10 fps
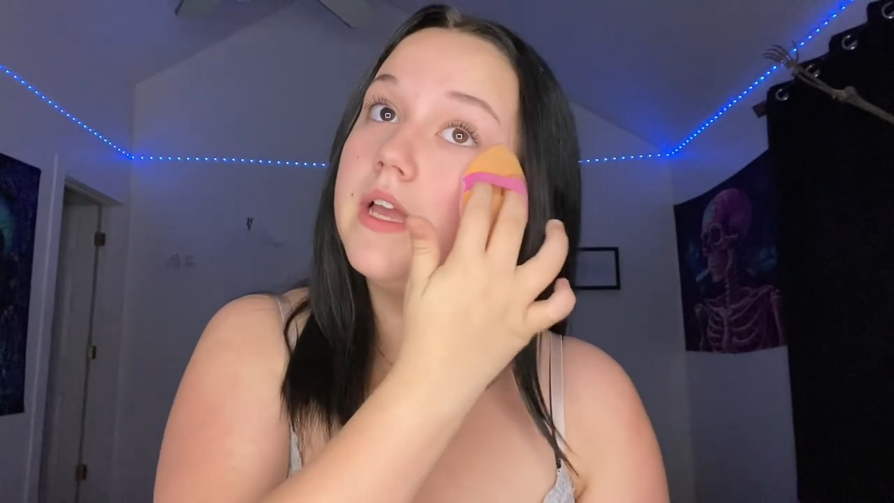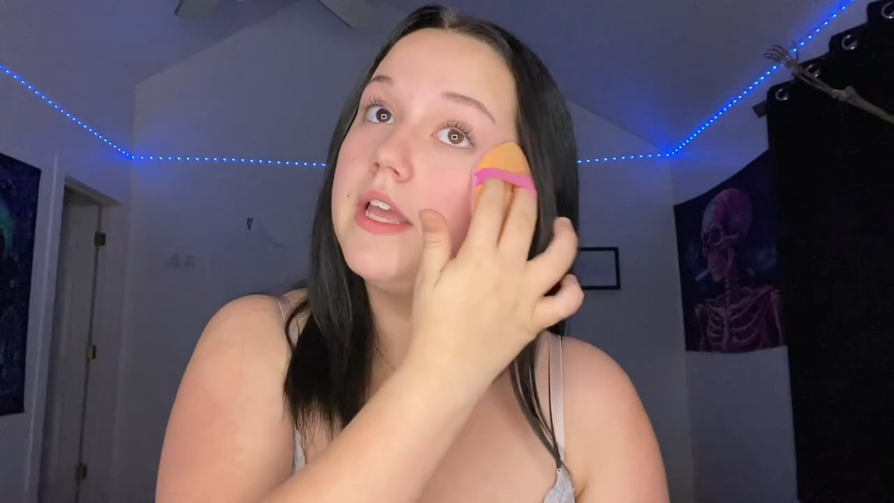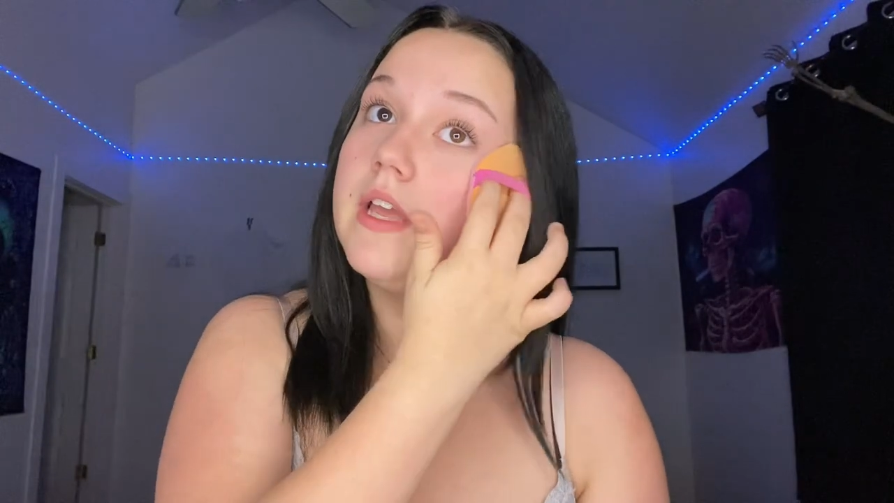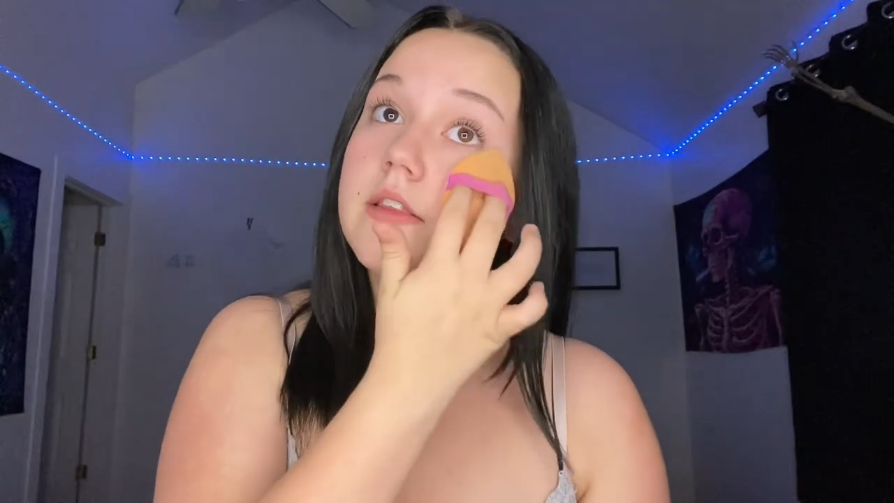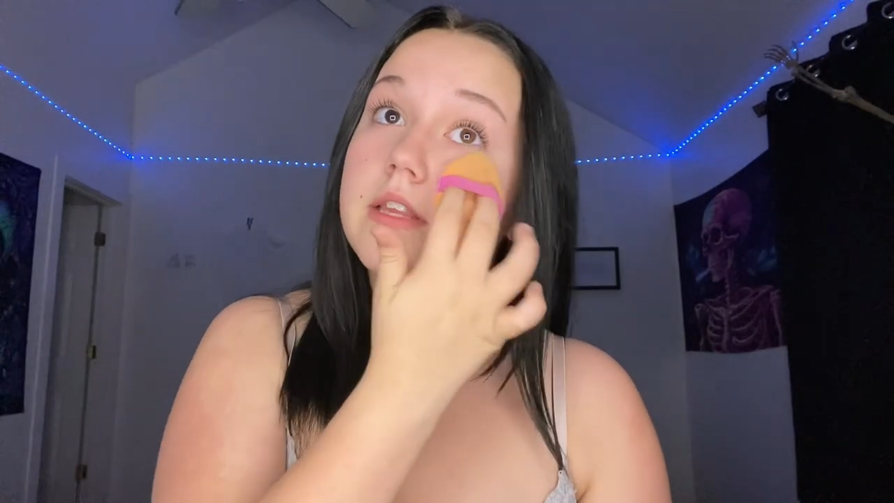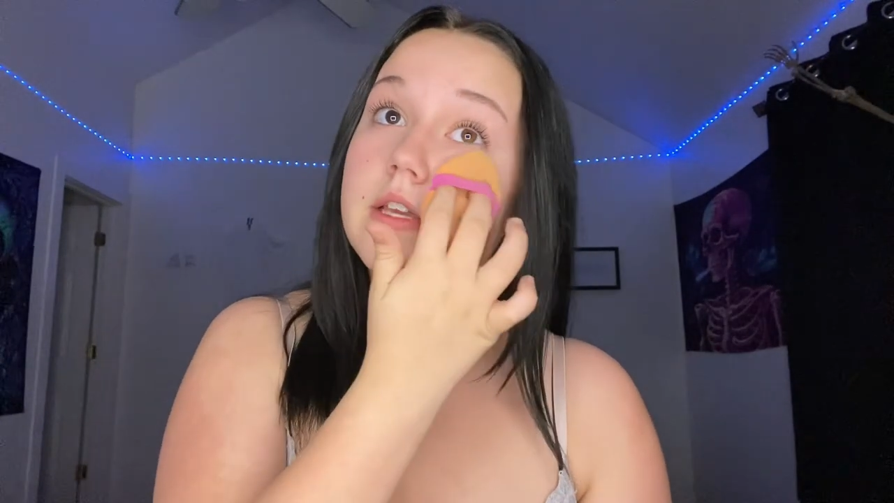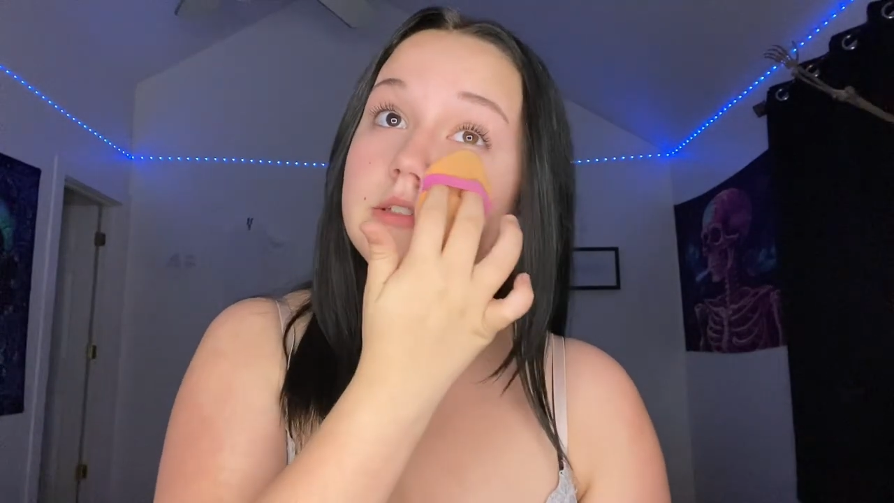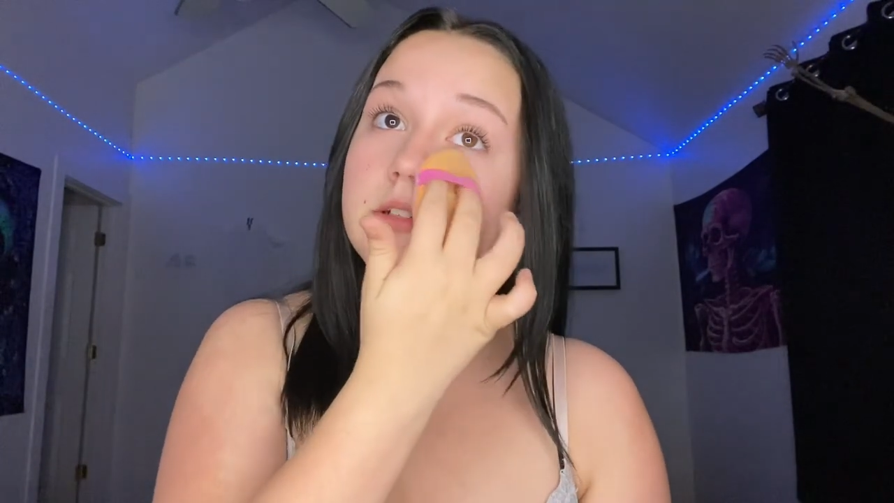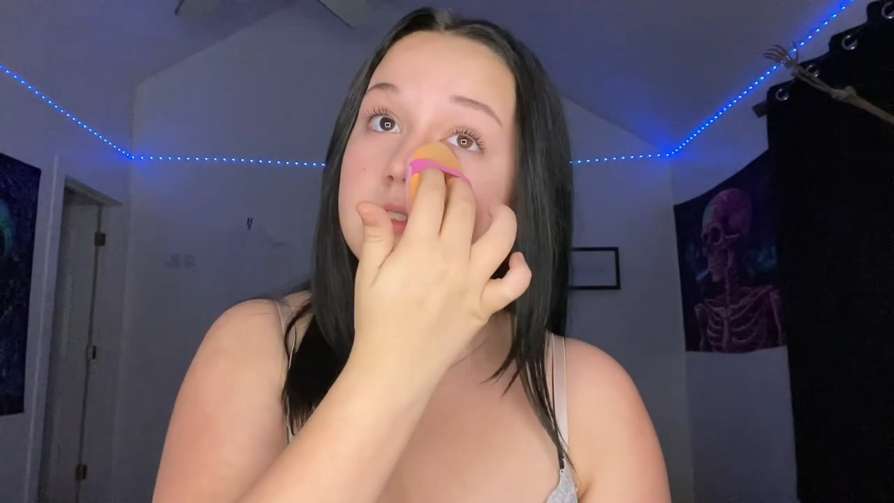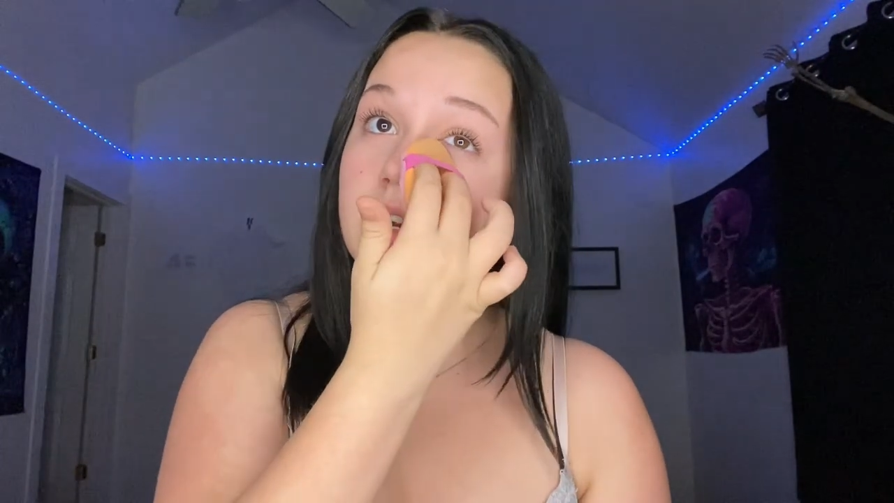and they
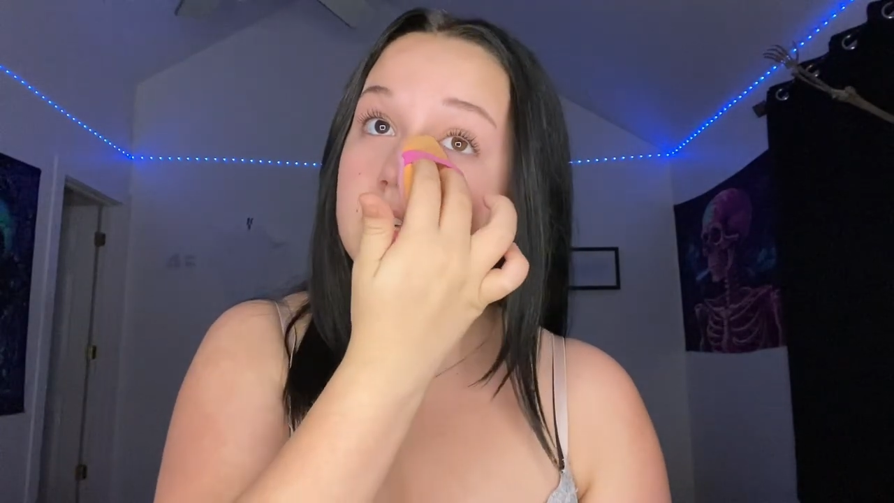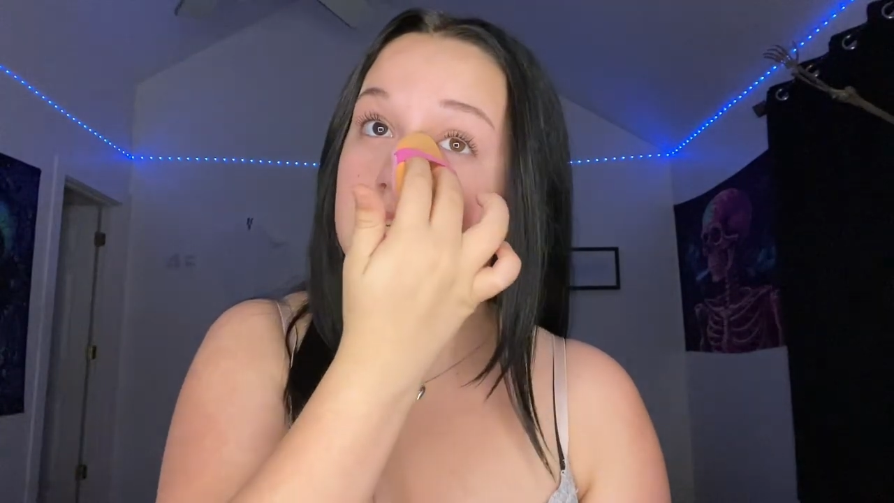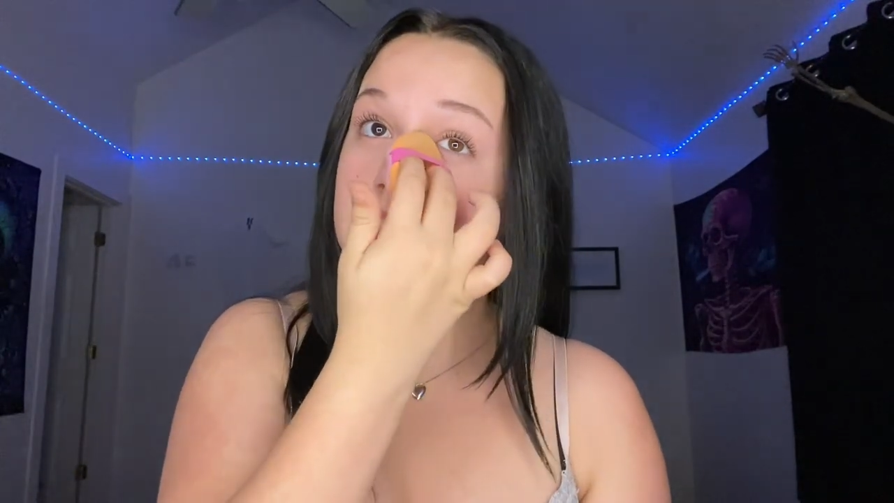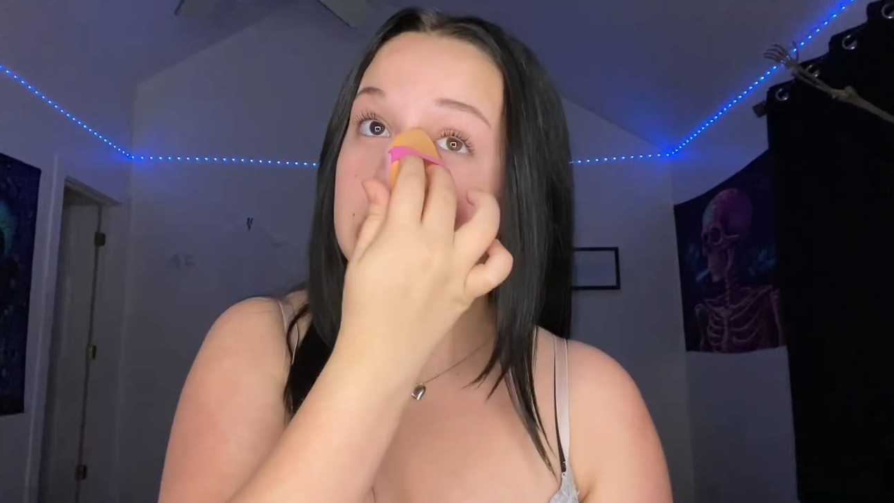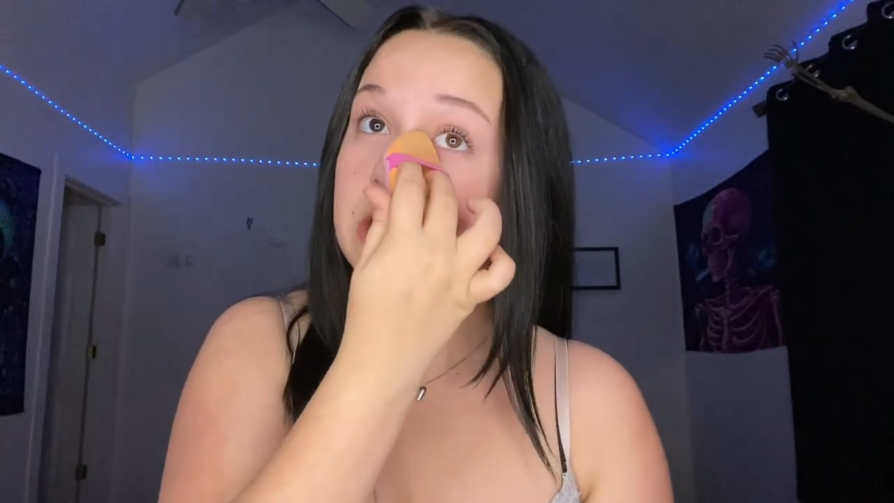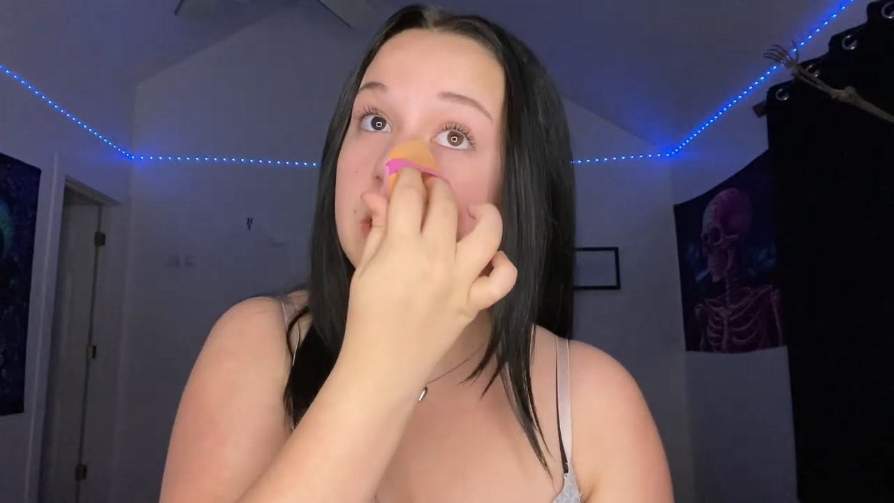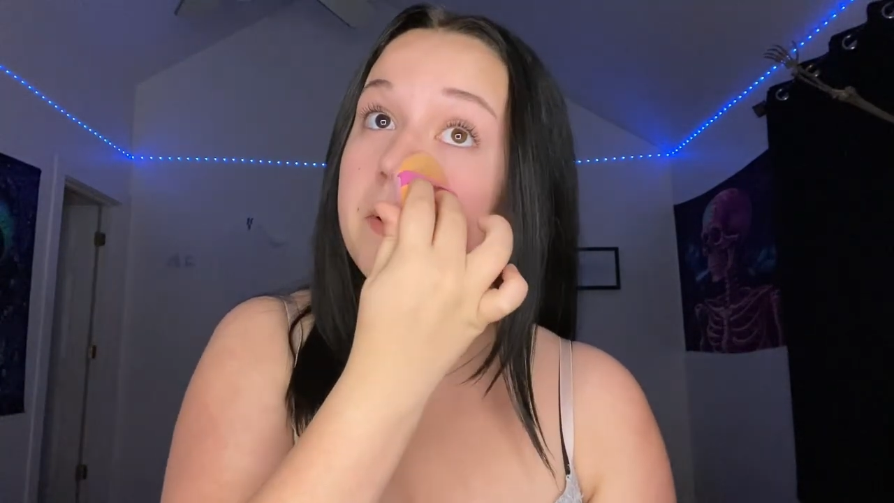start talking shit